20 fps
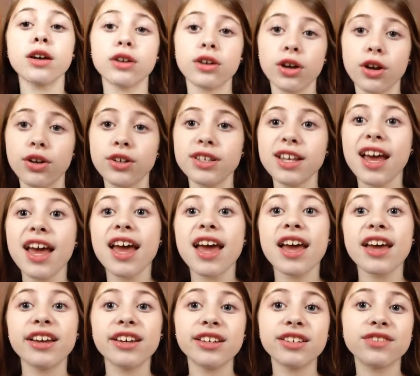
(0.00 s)
Girls
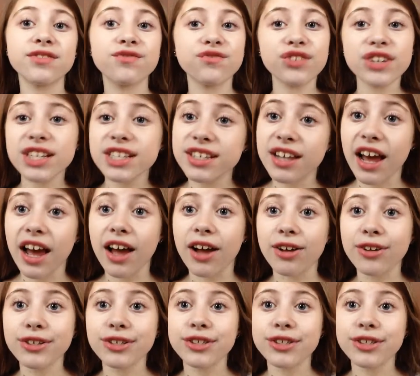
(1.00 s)
is freestyle.